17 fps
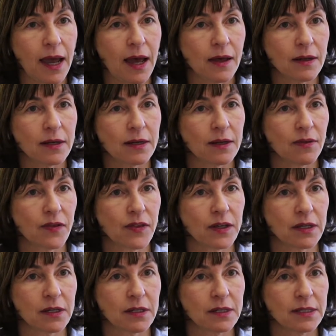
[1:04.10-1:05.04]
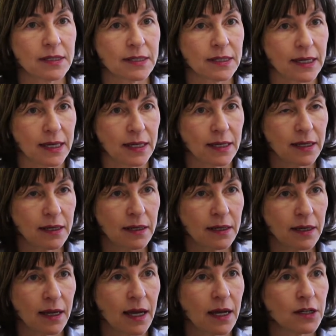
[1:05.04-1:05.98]
at the skin
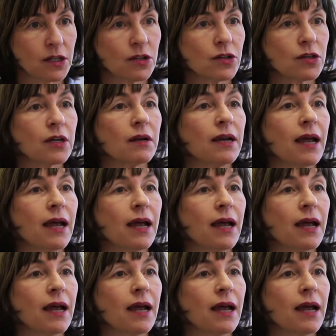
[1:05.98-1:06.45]
and to